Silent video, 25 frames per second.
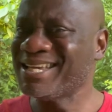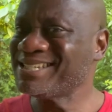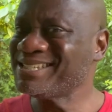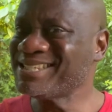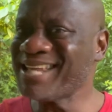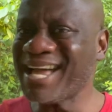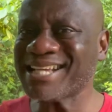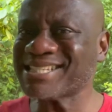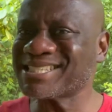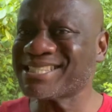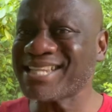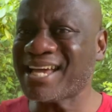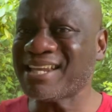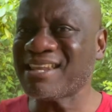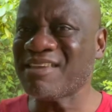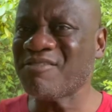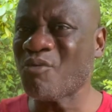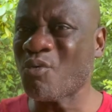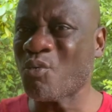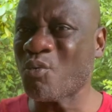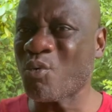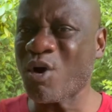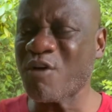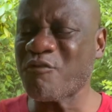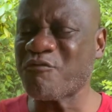That's not
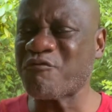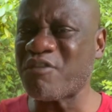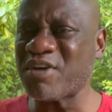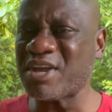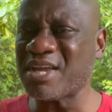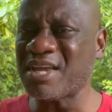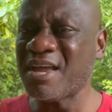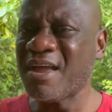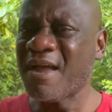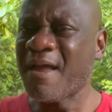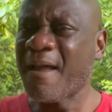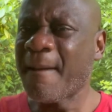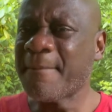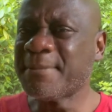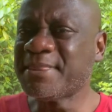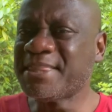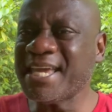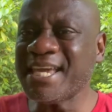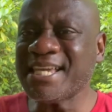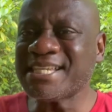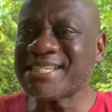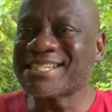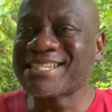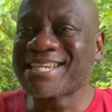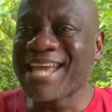even worth it.
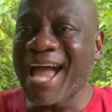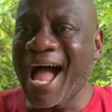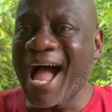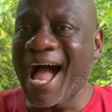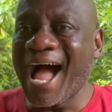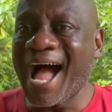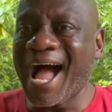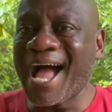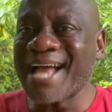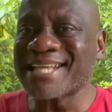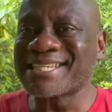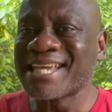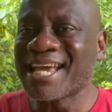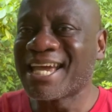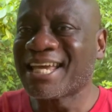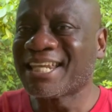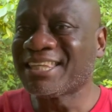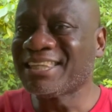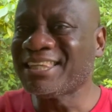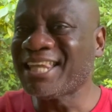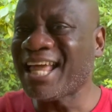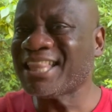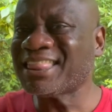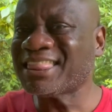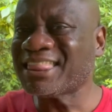These guys,
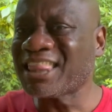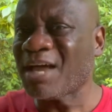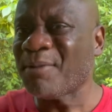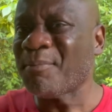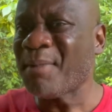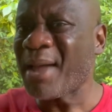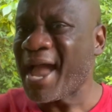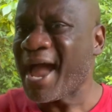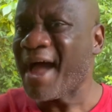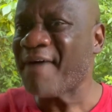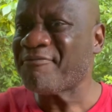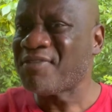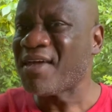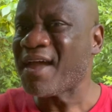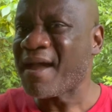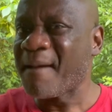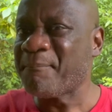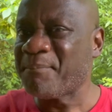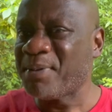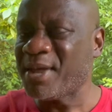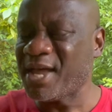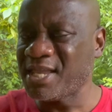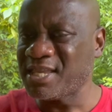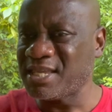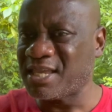let them have their
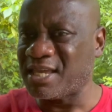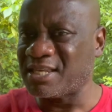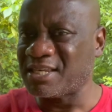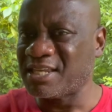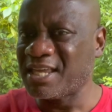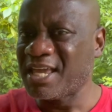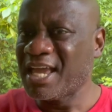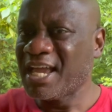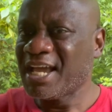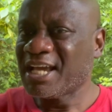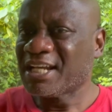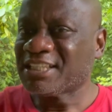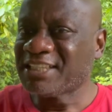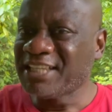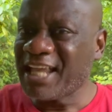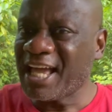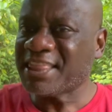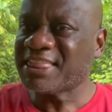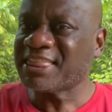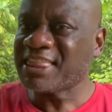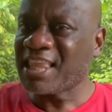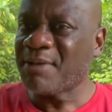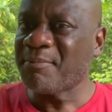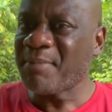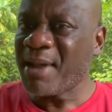opinion.
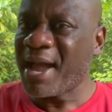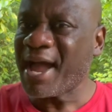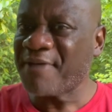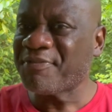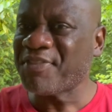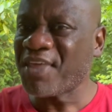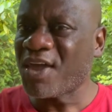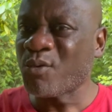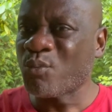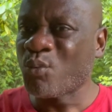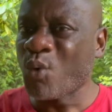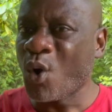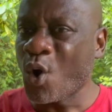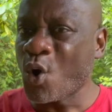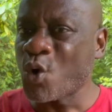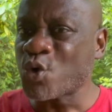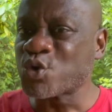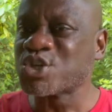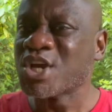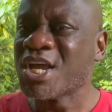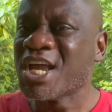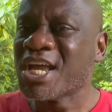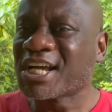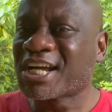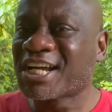Let them have their
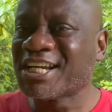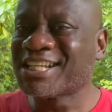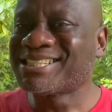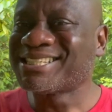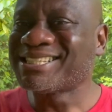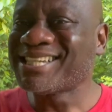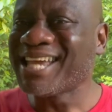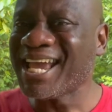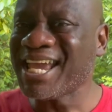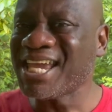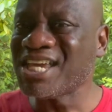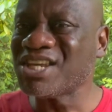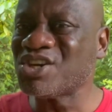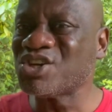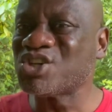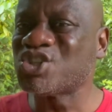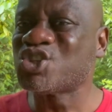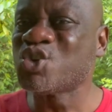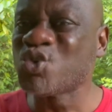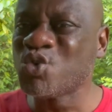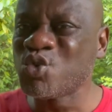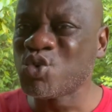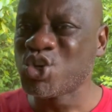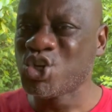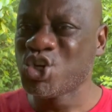words. Continue to
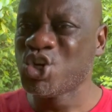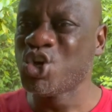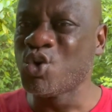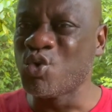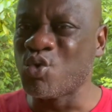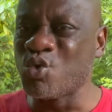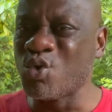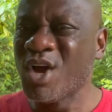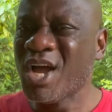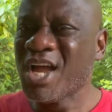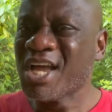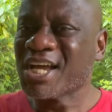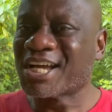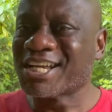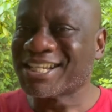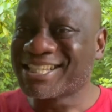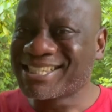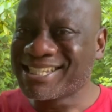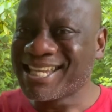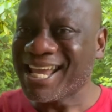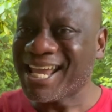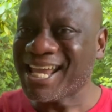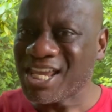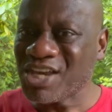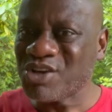do you.
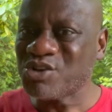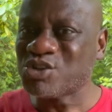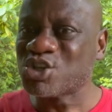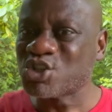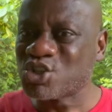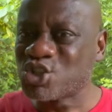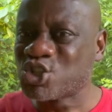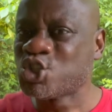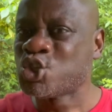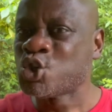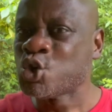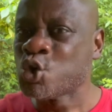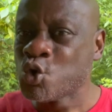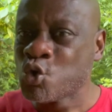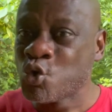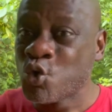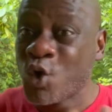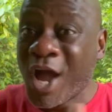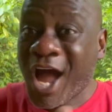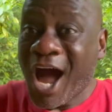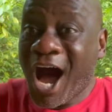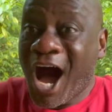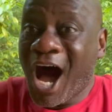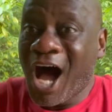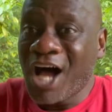Continue to do
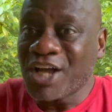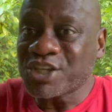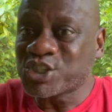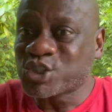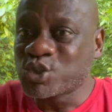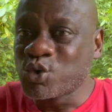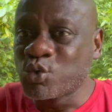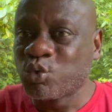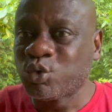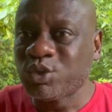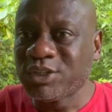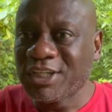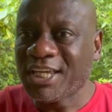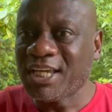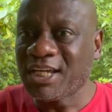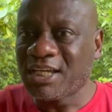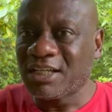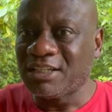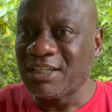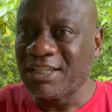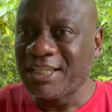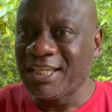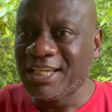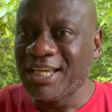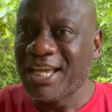hustle
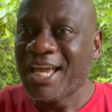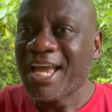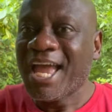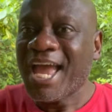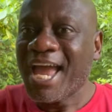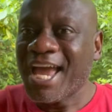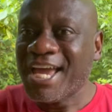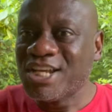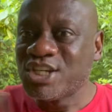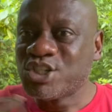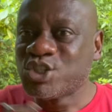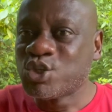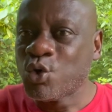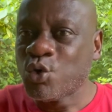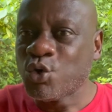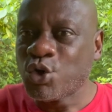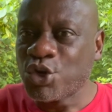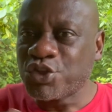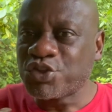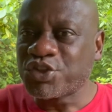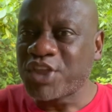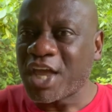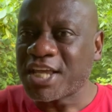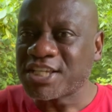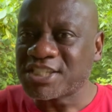legally and do the
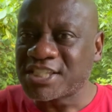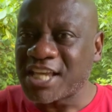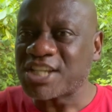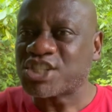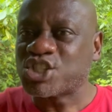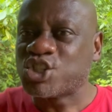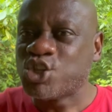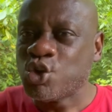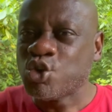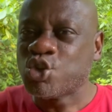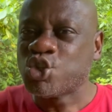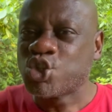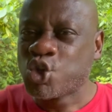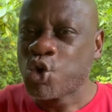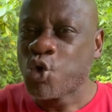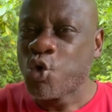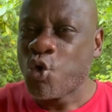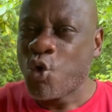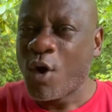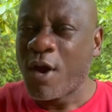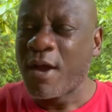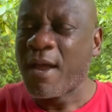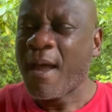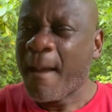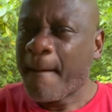things that you're
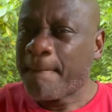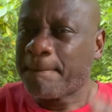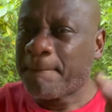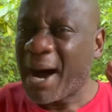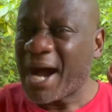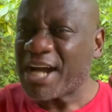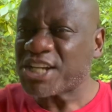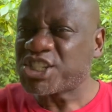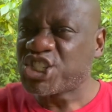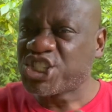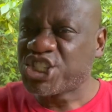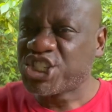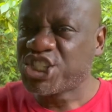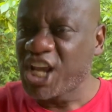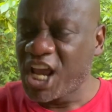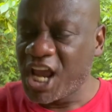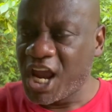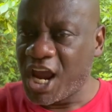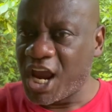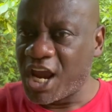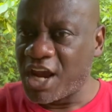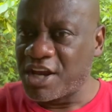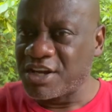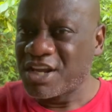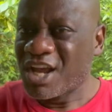doing by
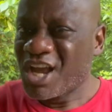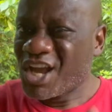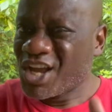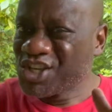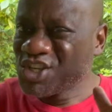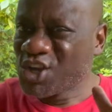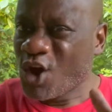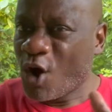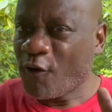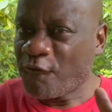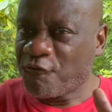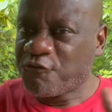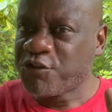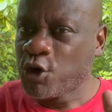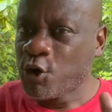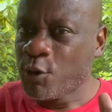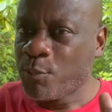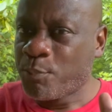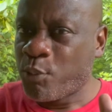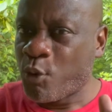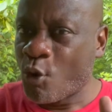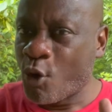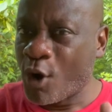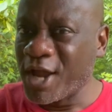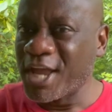sharing your
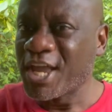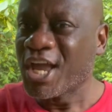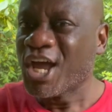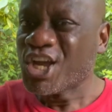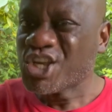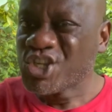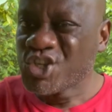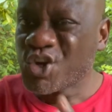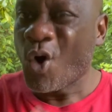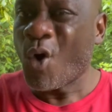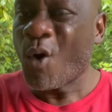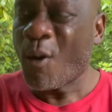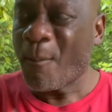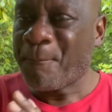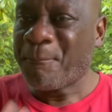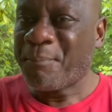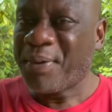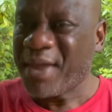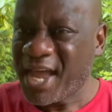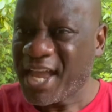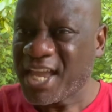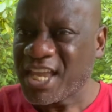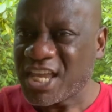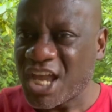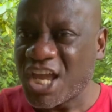viewpoint, your
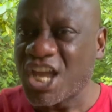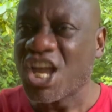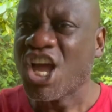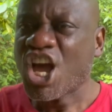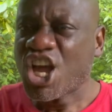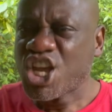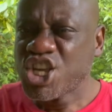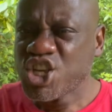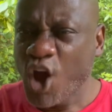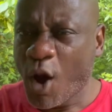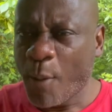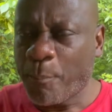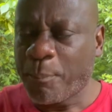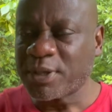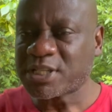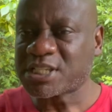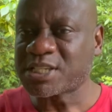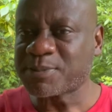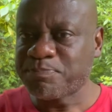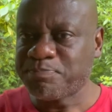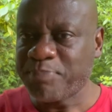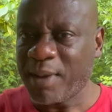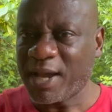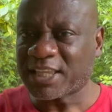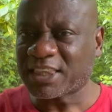opinion, your
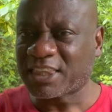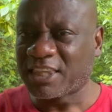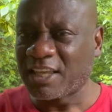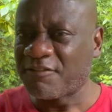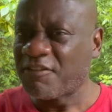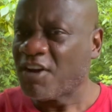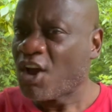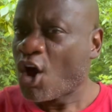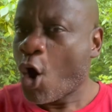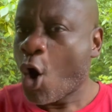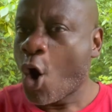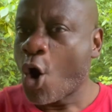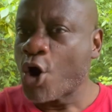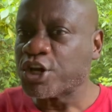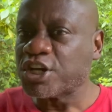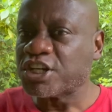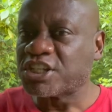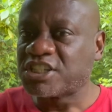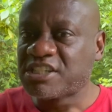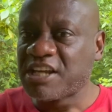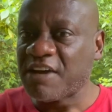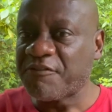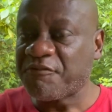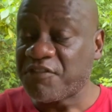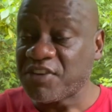perspective
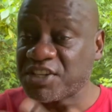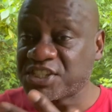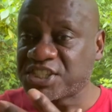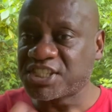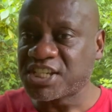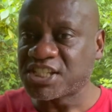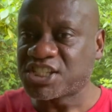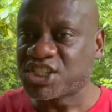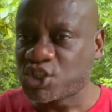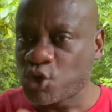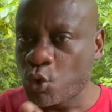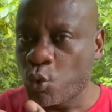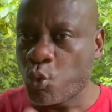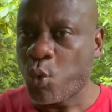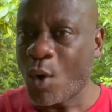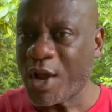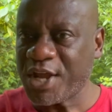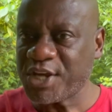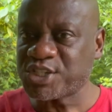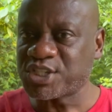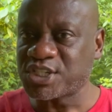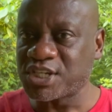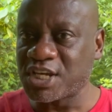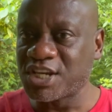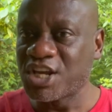on different
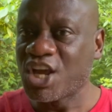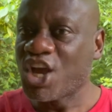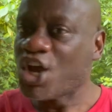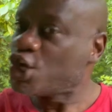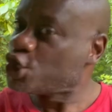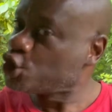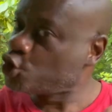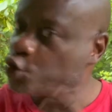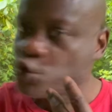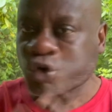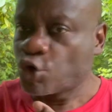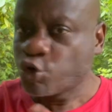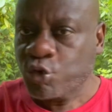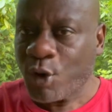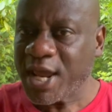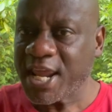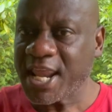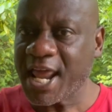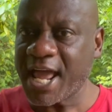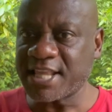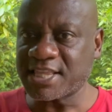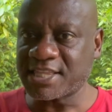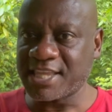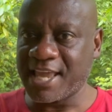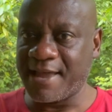situations. You great
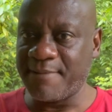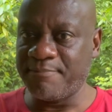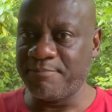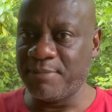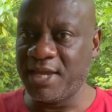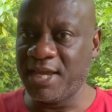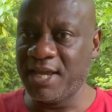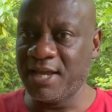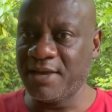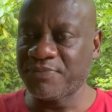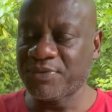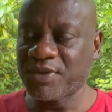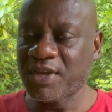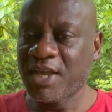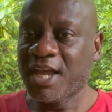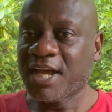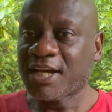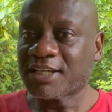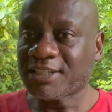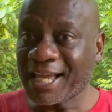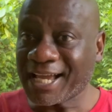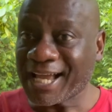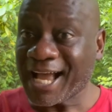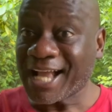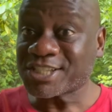at that, man.
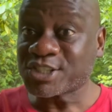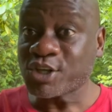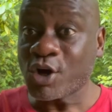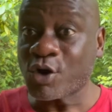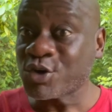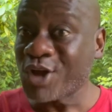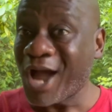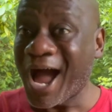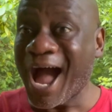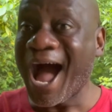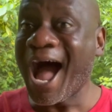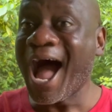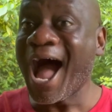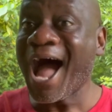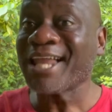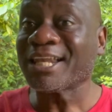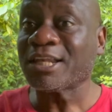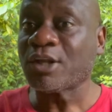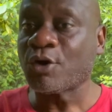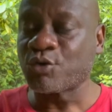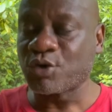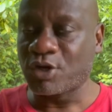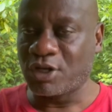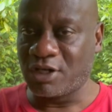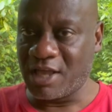Like I told you, I
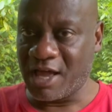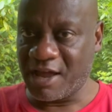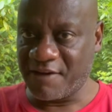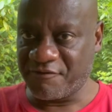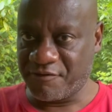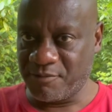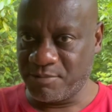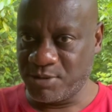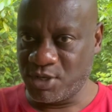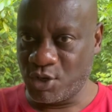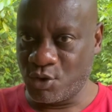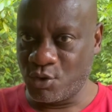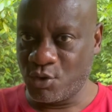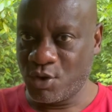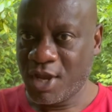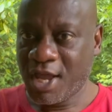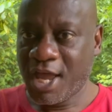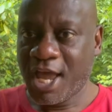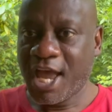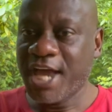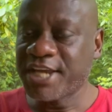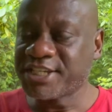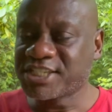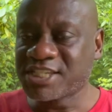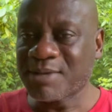learn a lot from you.
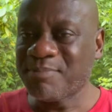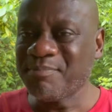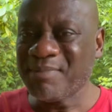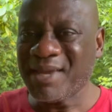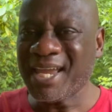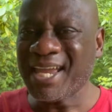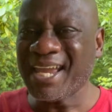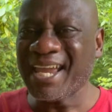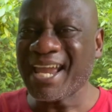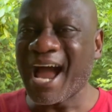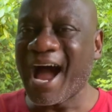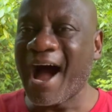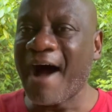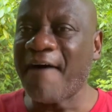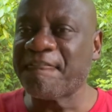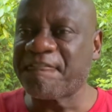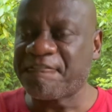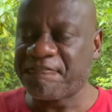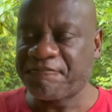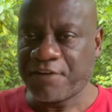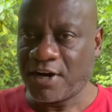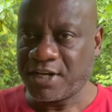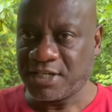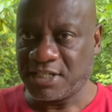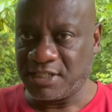And to me, I'm
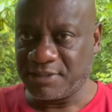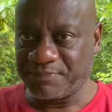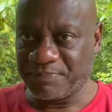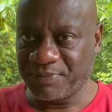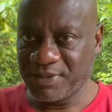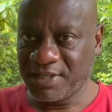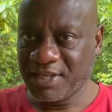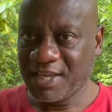funny.